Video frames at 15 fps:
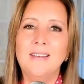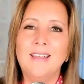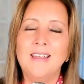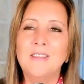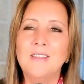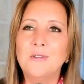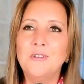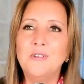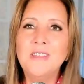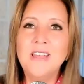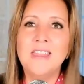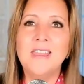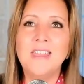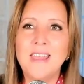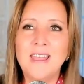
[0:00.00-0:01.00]
Like there's
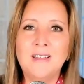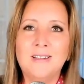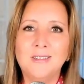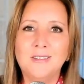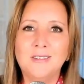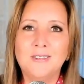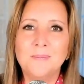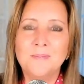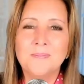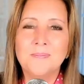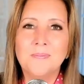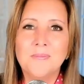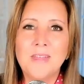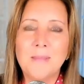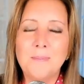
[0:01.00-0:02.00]
nothing else
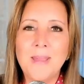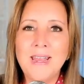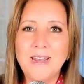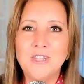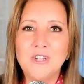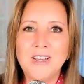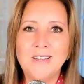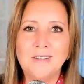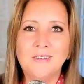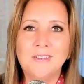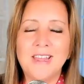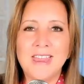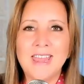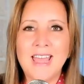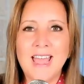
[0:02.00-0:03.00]
that penetrates
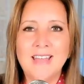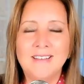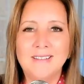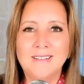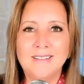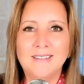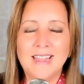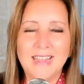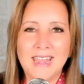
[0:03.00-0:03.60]
like that, like